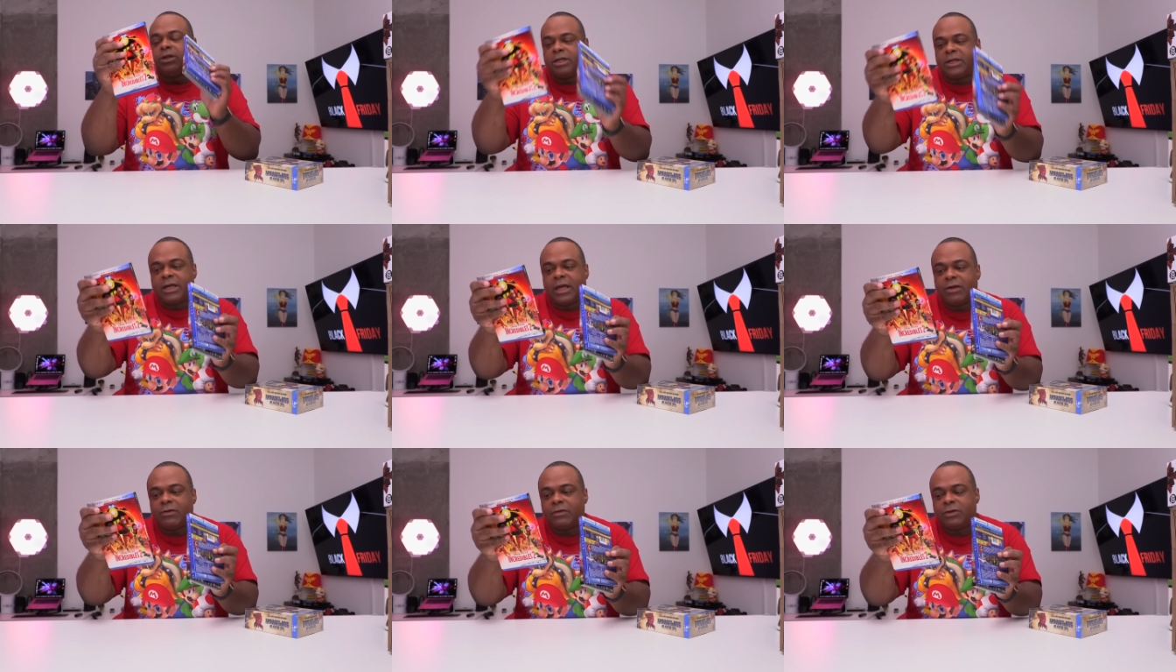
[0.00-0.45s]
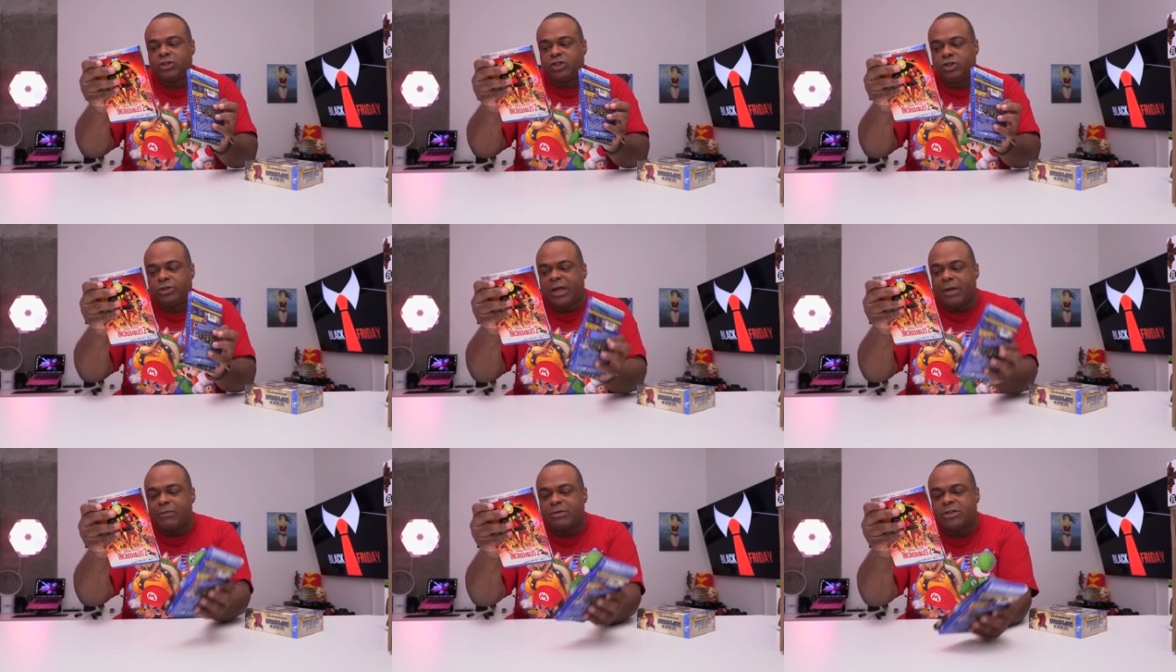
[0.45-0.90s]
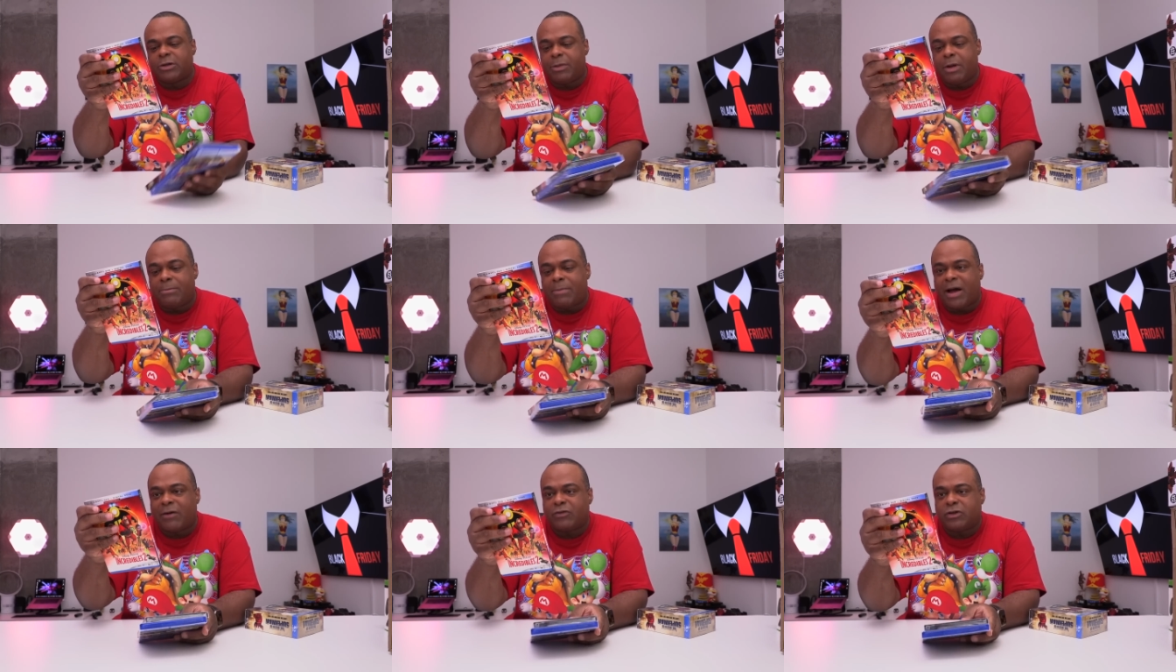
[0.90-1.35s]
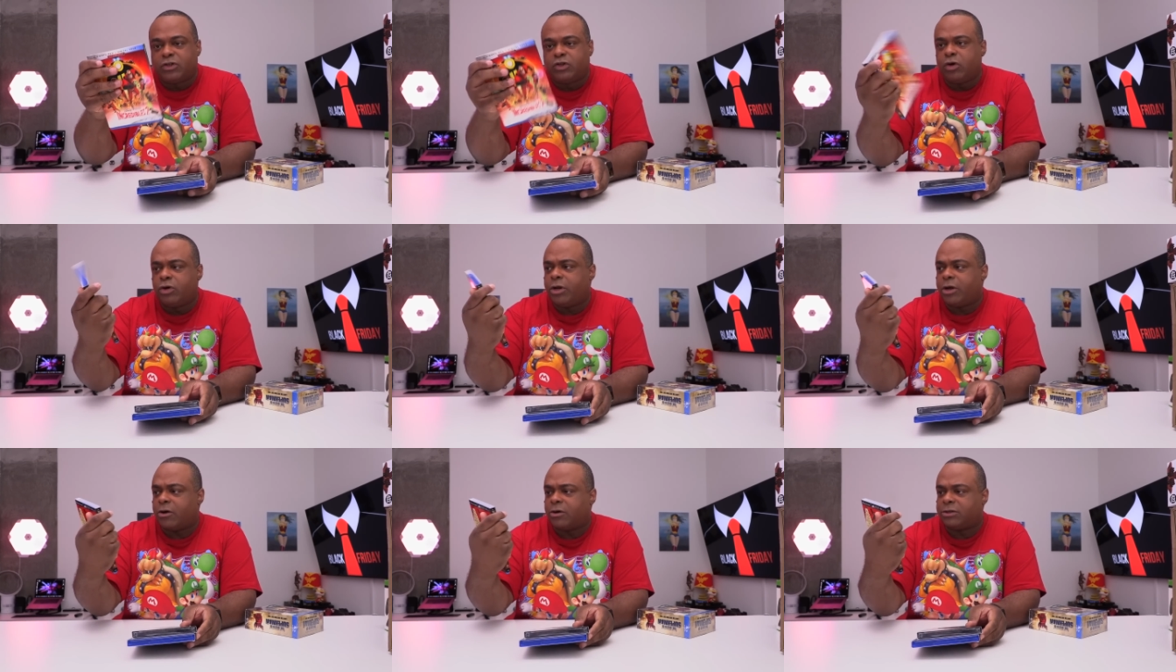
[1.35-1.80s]
get it to me by the
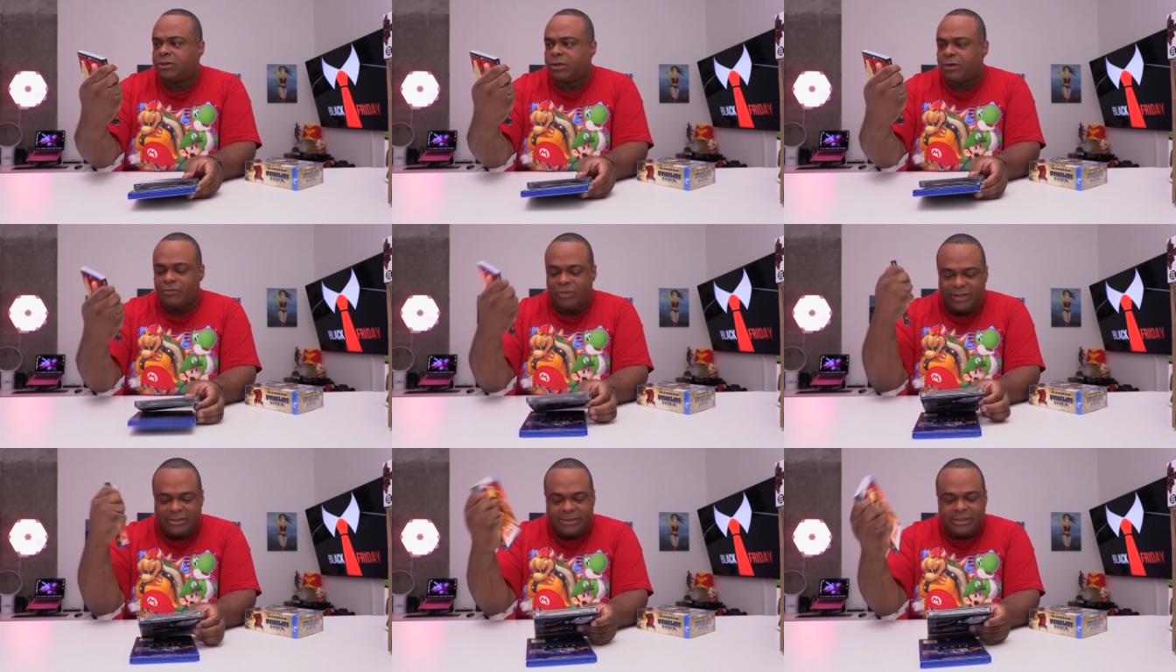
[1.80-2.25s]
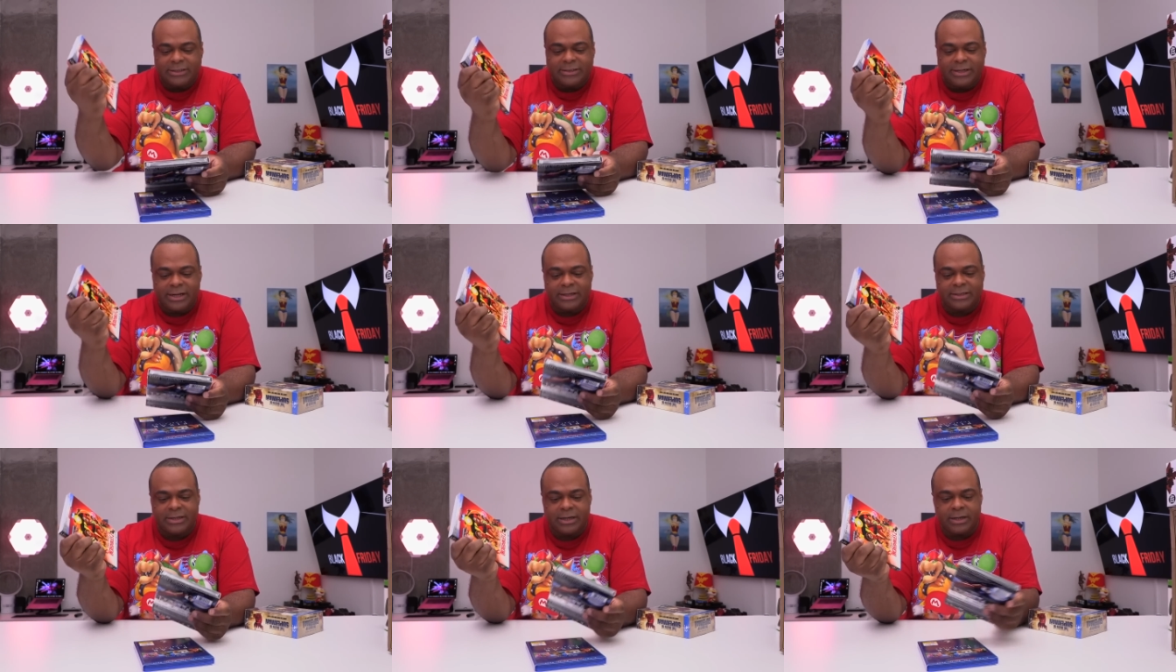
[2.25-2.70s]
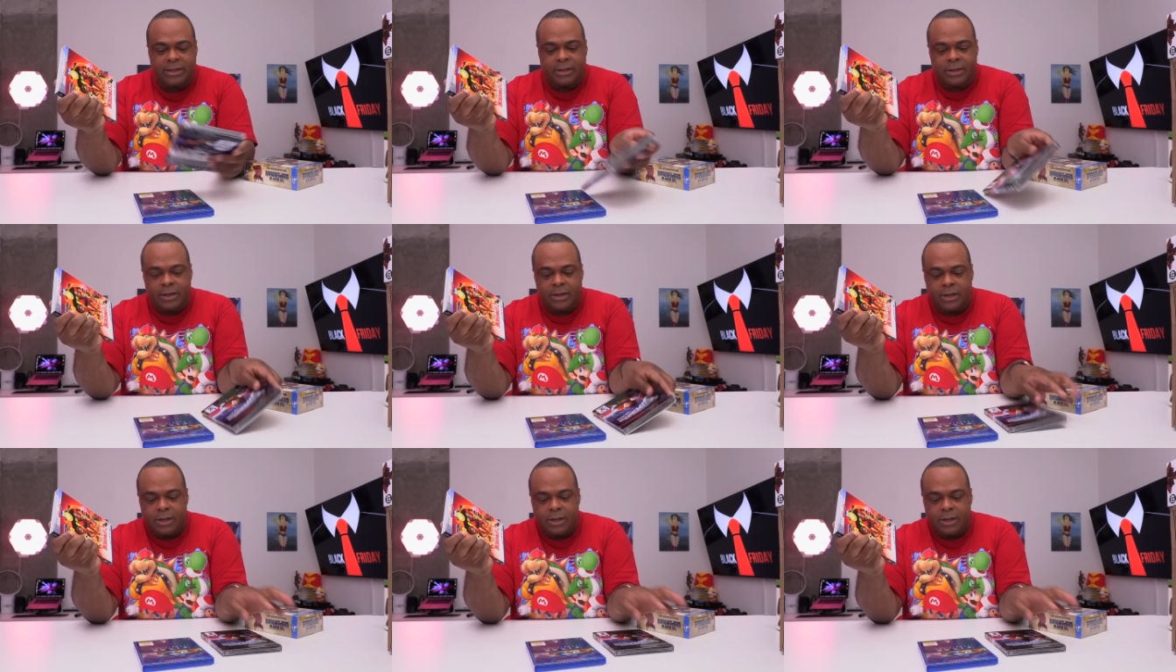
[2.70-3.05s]
studio. So this is Disney.